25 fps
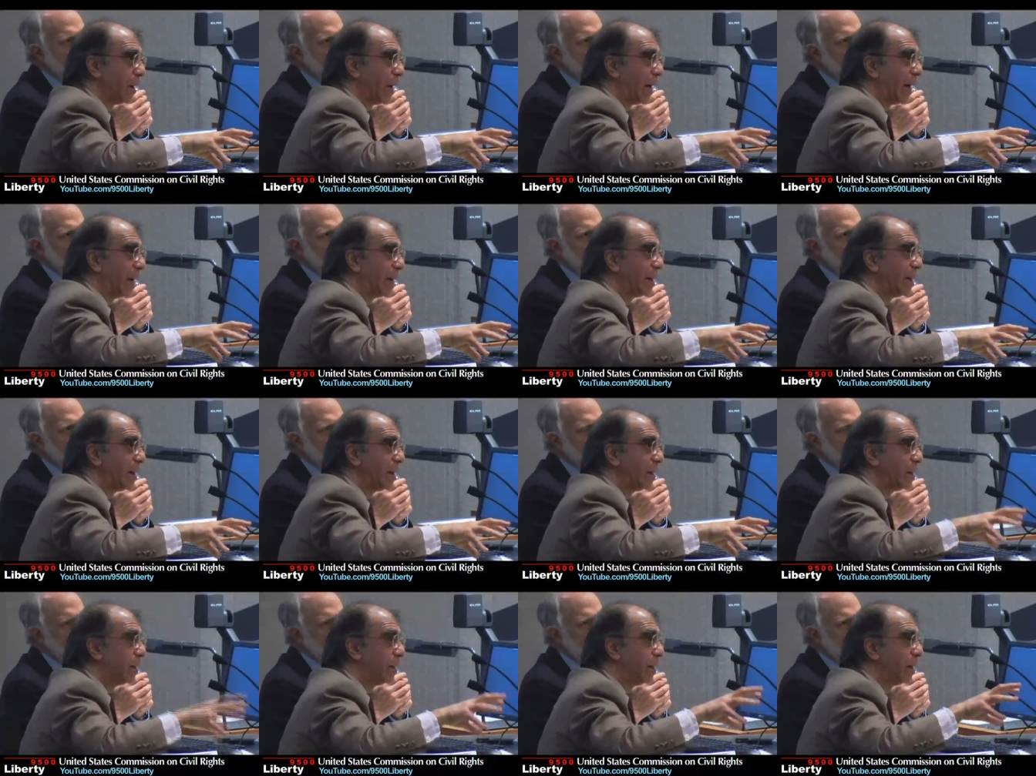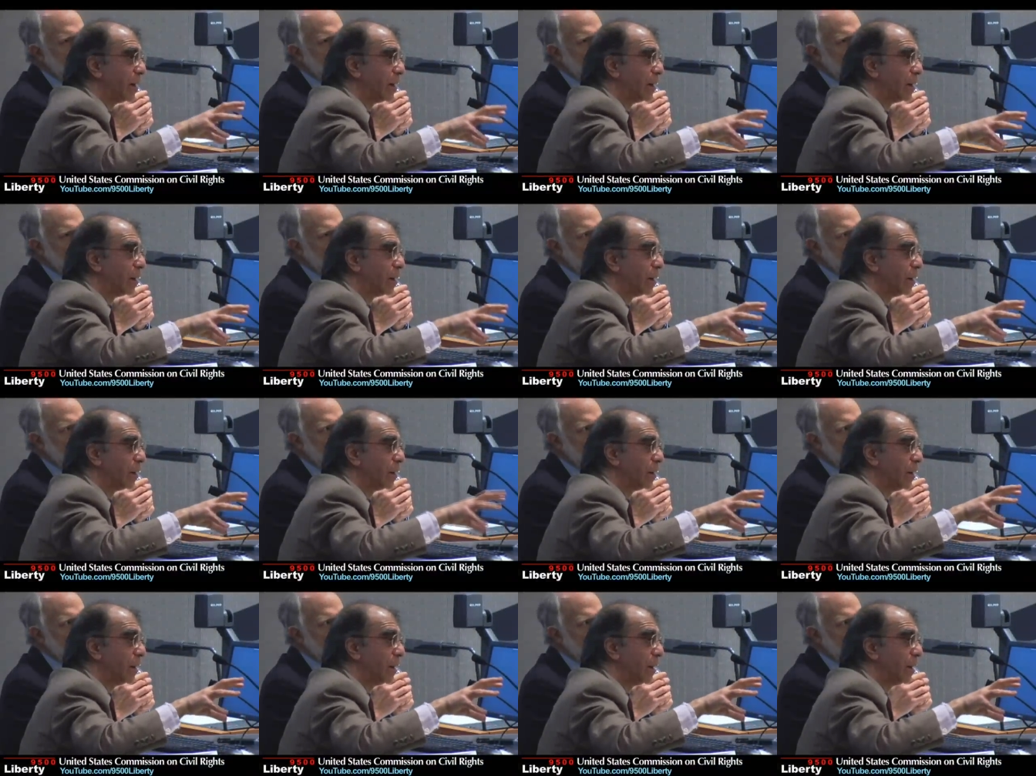I think there
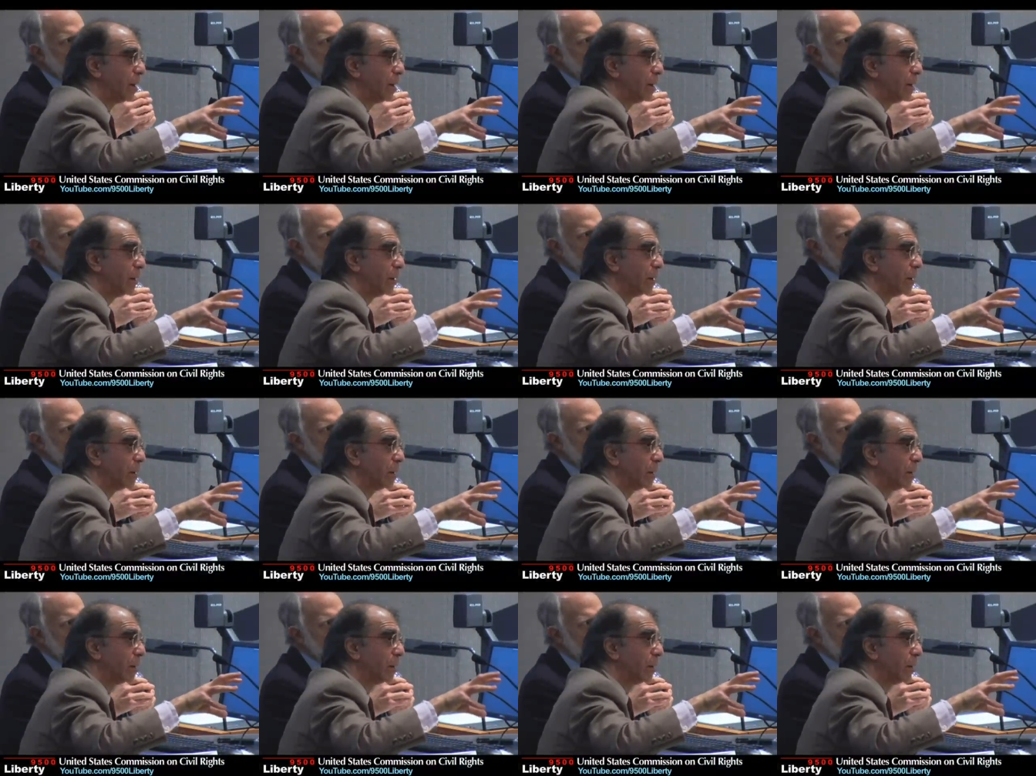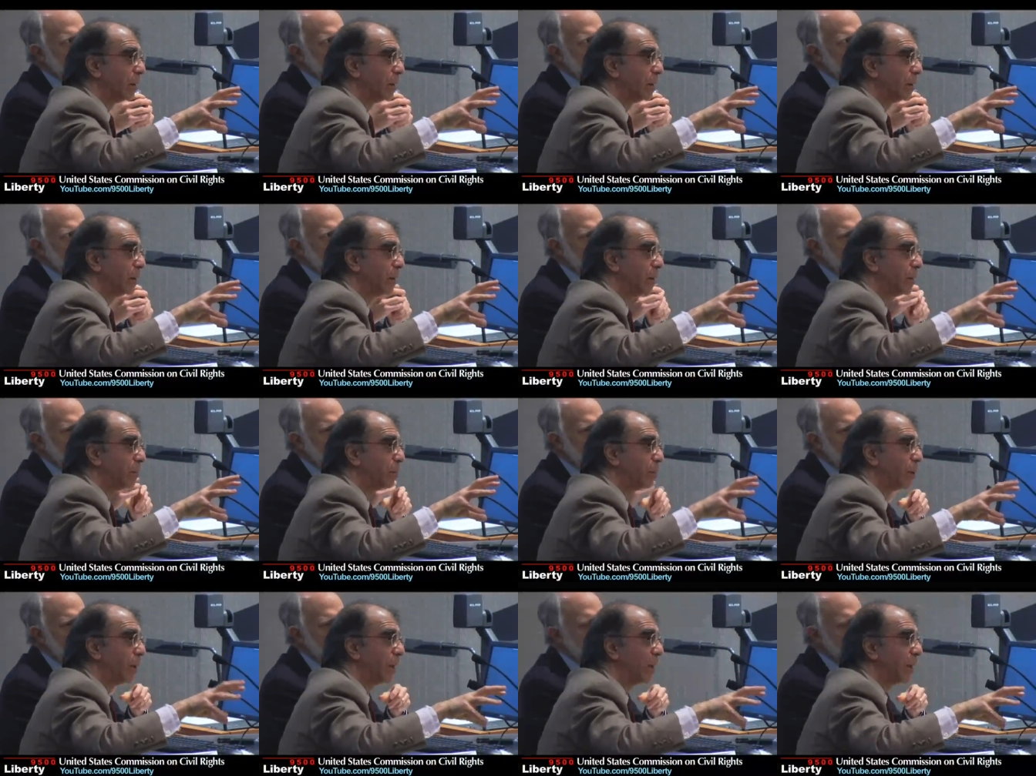the
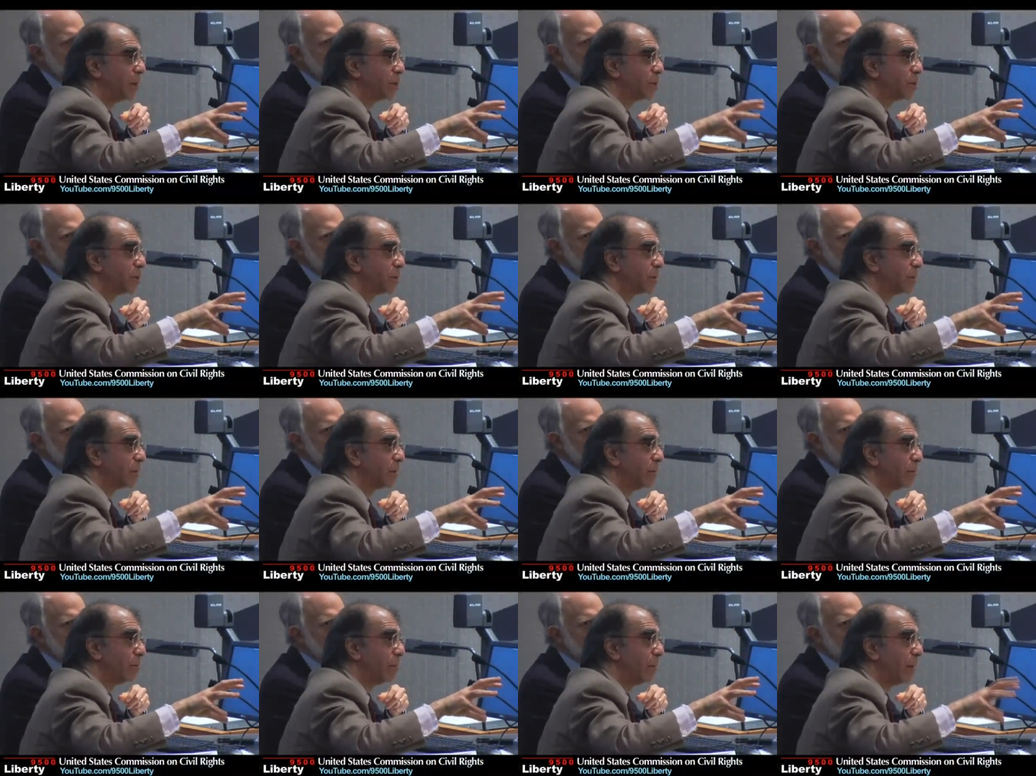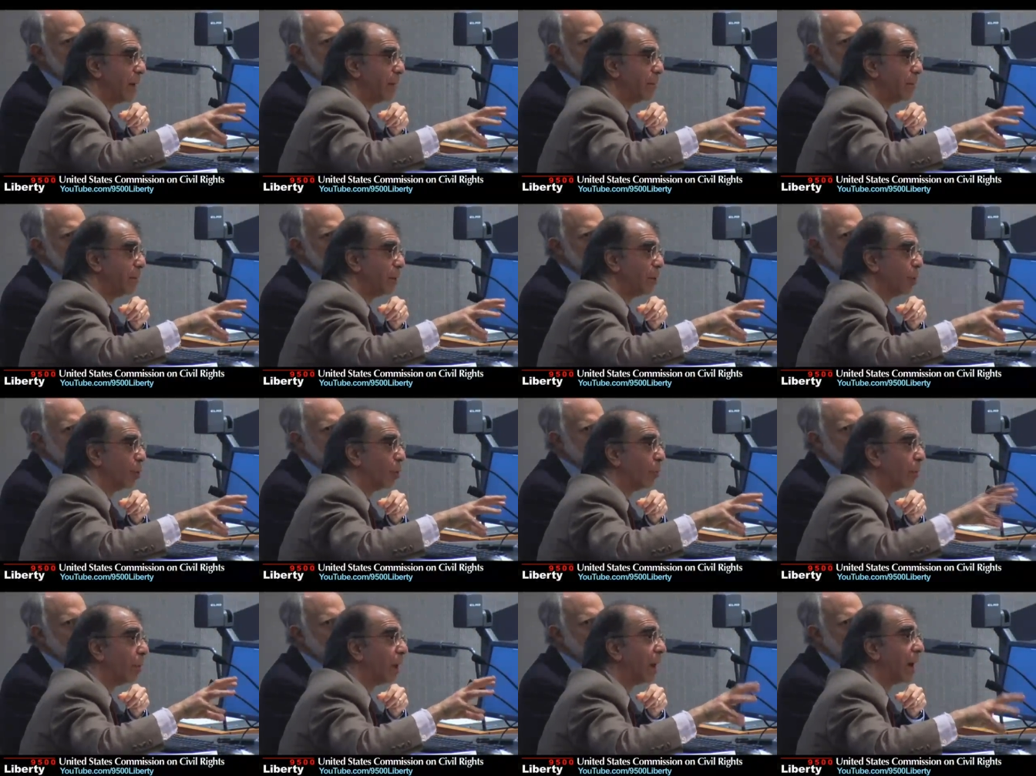the police may be
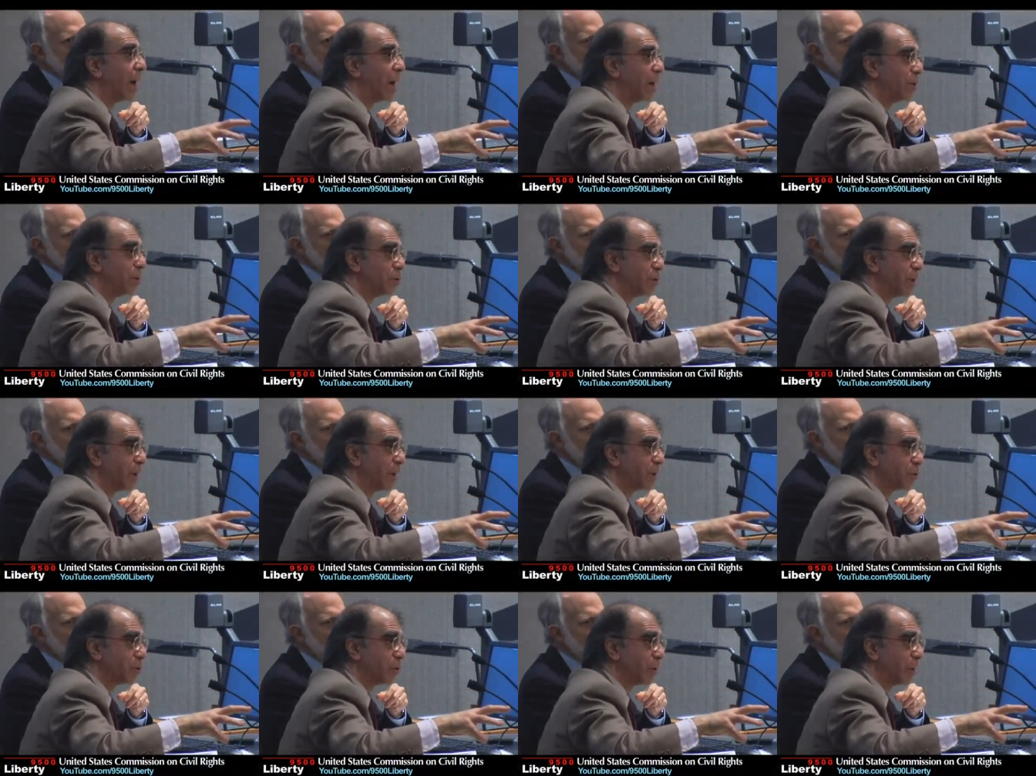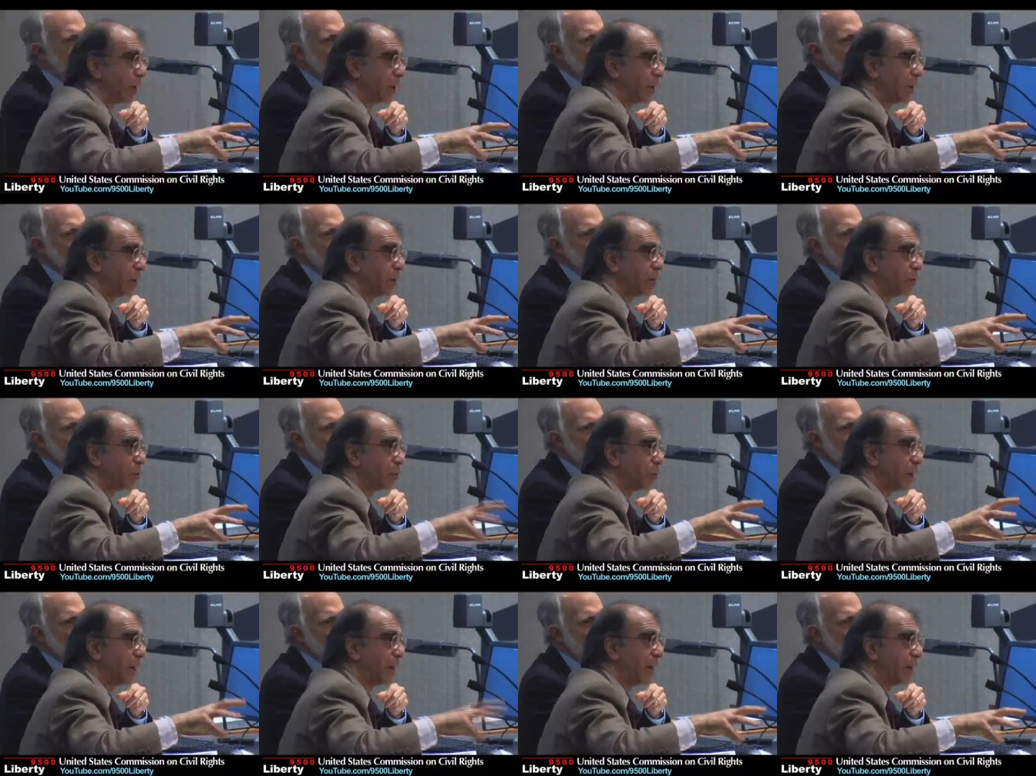obliged actually
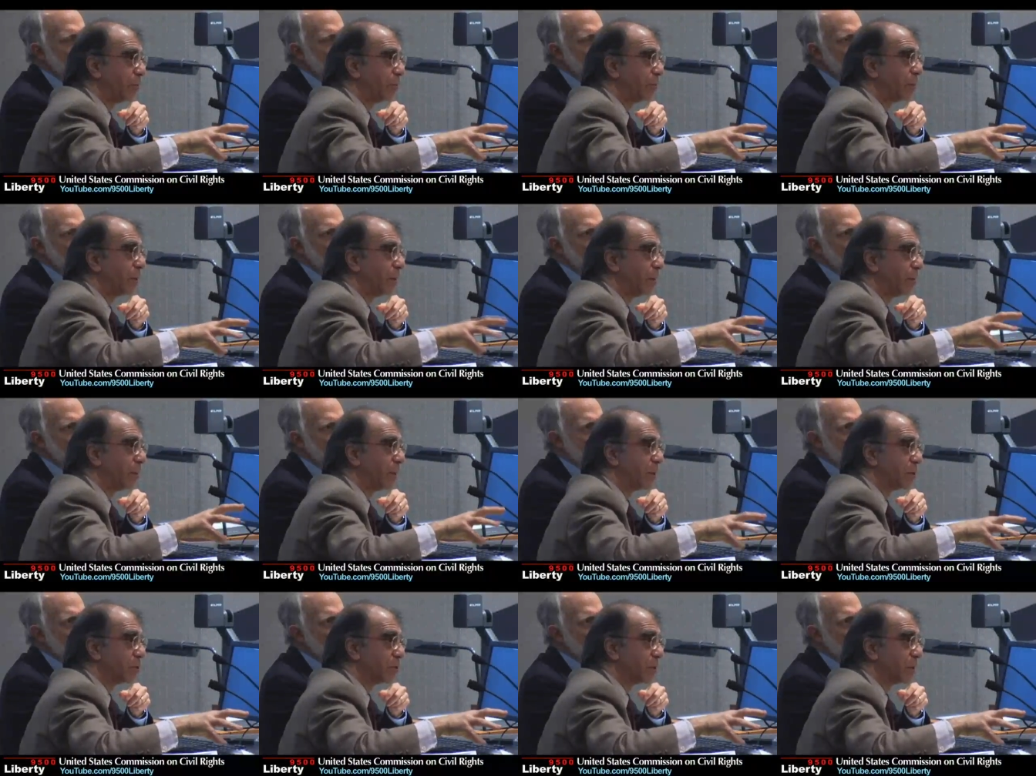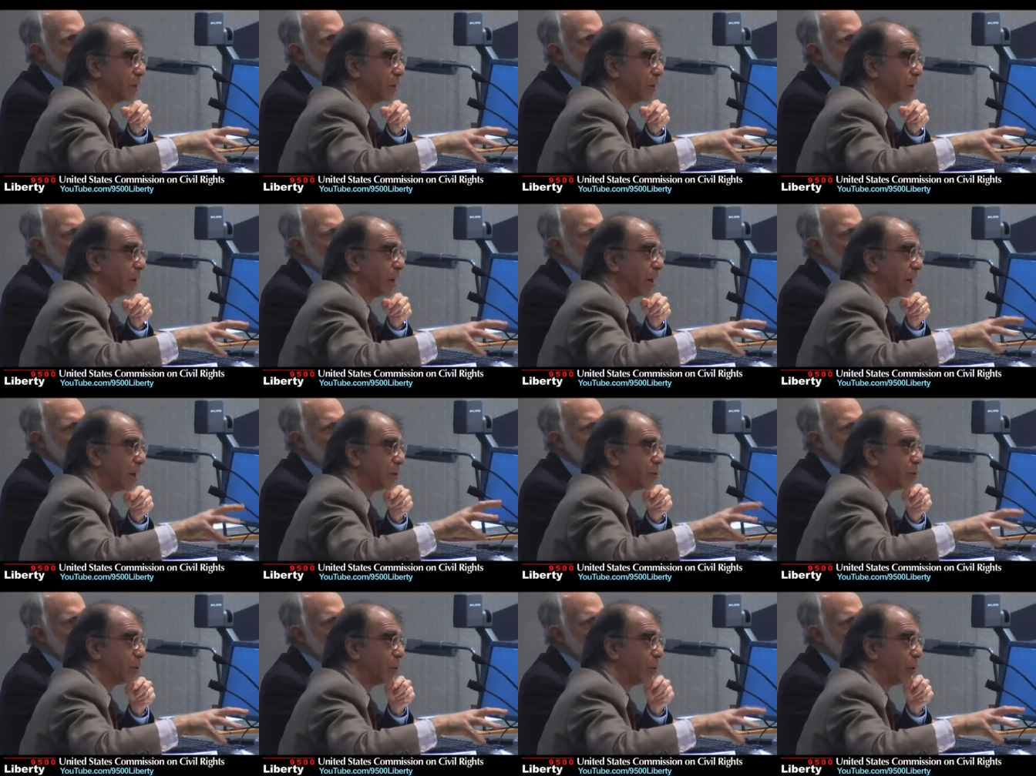to keep the person
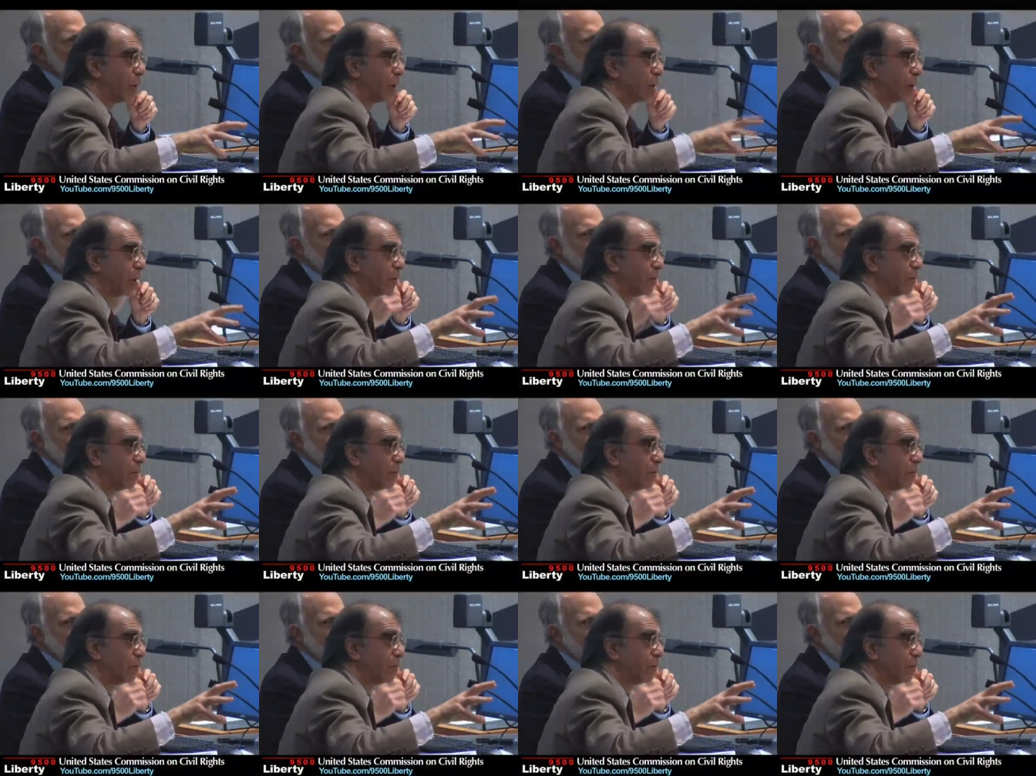as long